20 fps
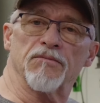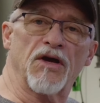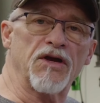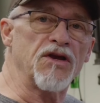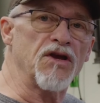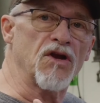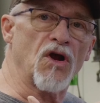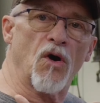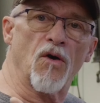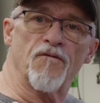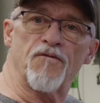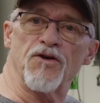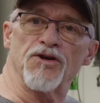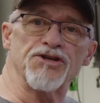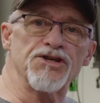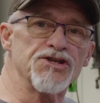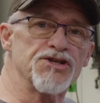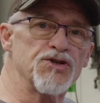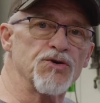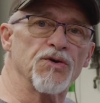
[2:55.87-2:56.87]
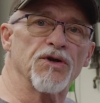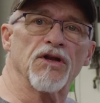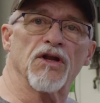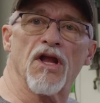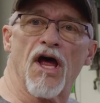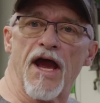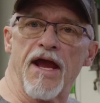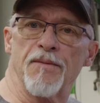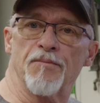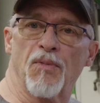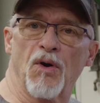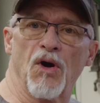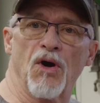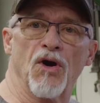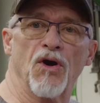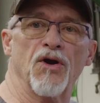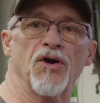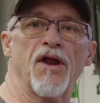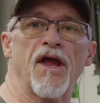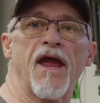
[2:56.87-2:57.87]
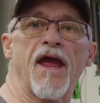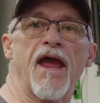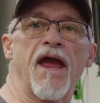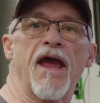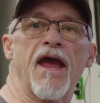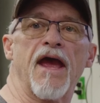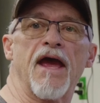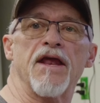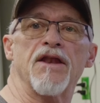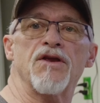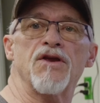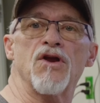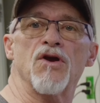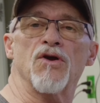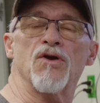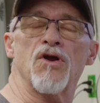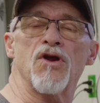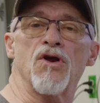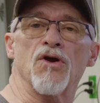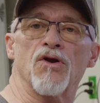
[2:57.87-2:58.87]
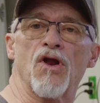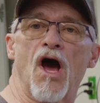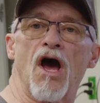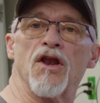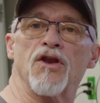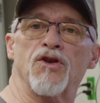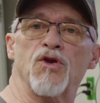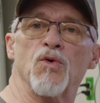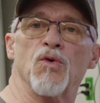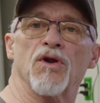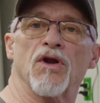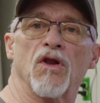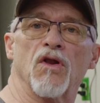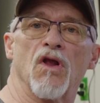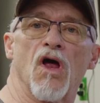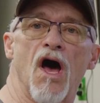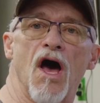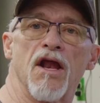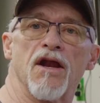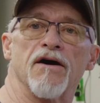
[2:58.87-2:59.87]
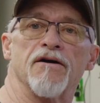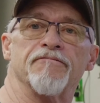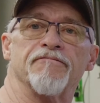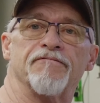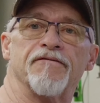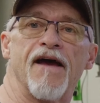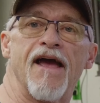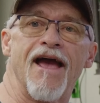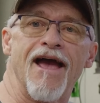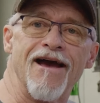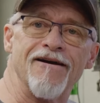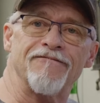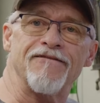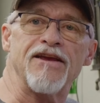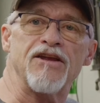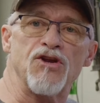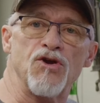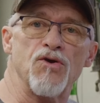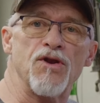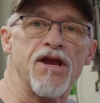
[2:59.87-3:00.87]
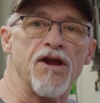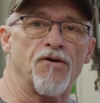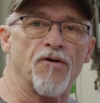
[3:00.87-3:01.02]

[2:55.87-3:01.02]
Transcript: if you're just doing Lightburn and you're not doing a lot of heavy duty